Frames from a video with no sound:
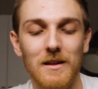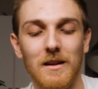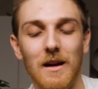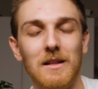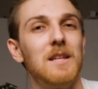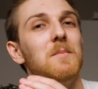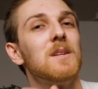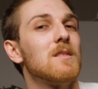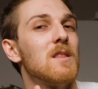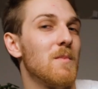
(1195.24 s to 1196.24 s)
a limit
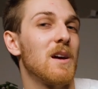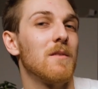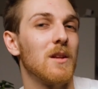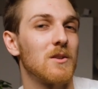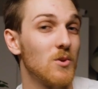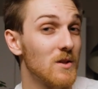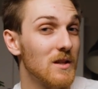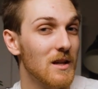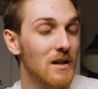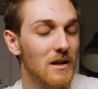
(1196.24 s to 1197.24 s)
to the amount of
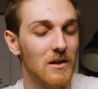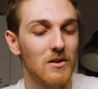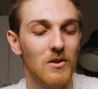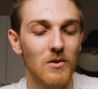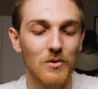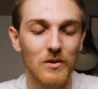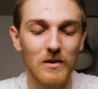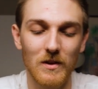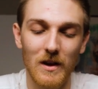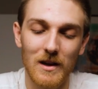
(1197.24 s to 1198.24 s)
electricity it could
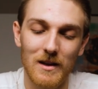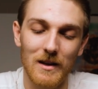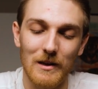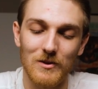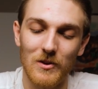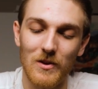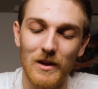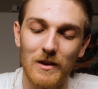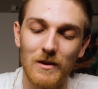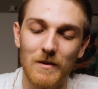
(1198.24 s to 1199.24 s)
use, and so
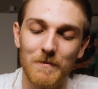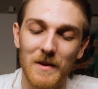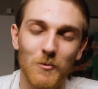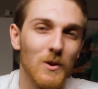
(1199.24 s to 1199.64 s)
that it would